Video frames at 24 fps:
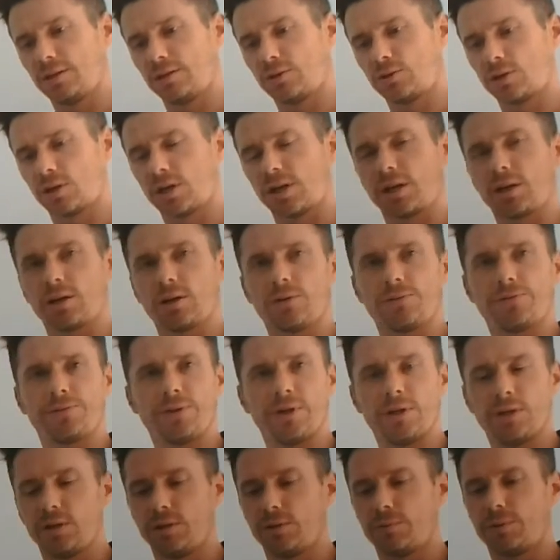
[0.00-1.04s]
the triangular
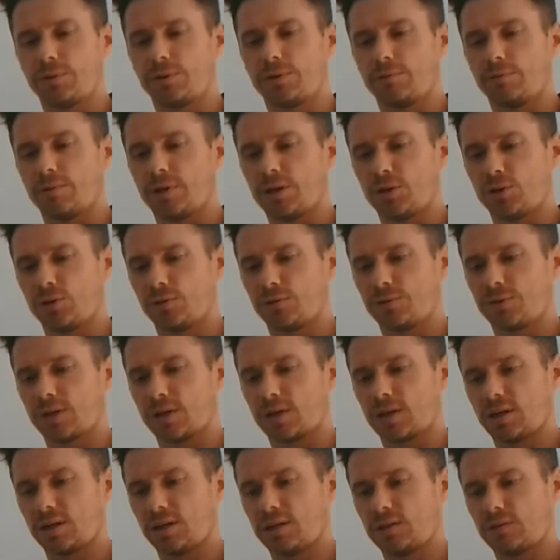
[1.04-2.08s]
field with the ratio of
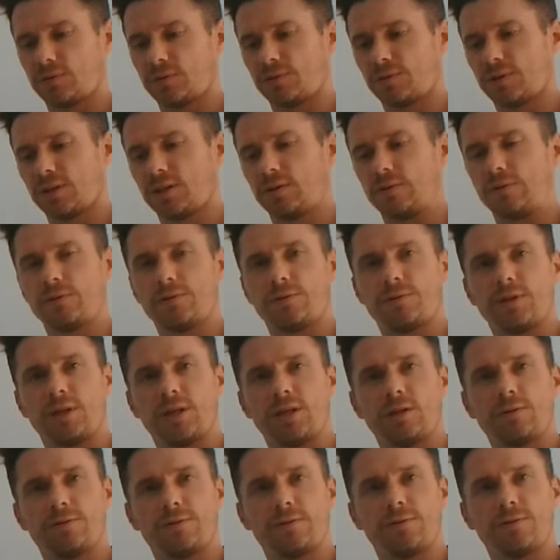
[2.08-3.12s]
size, 15 to
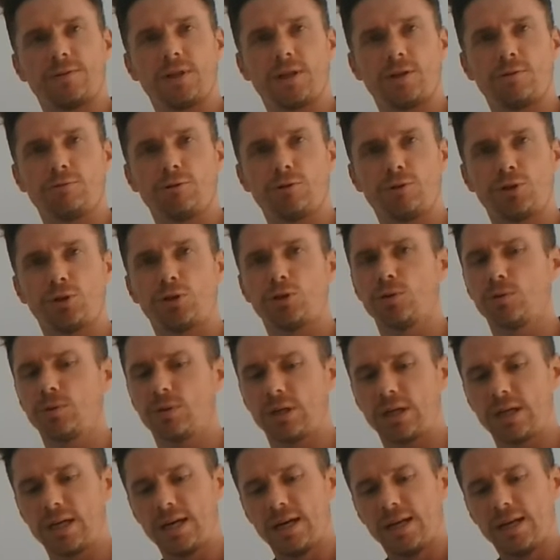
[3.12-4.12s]
15 to 15 root 2.